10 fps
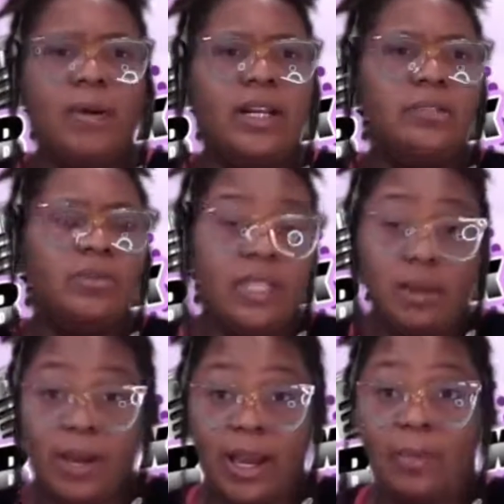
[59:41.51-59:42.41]
By the
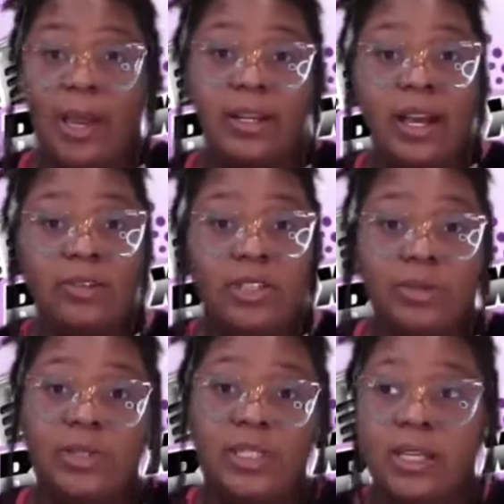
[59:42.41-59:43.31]
time I got back down, she
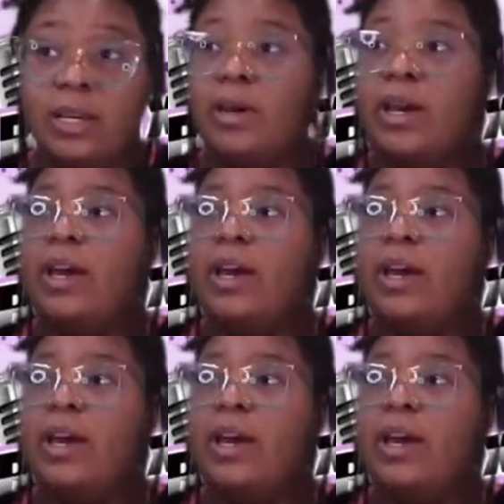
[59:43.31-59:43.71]
was asleep.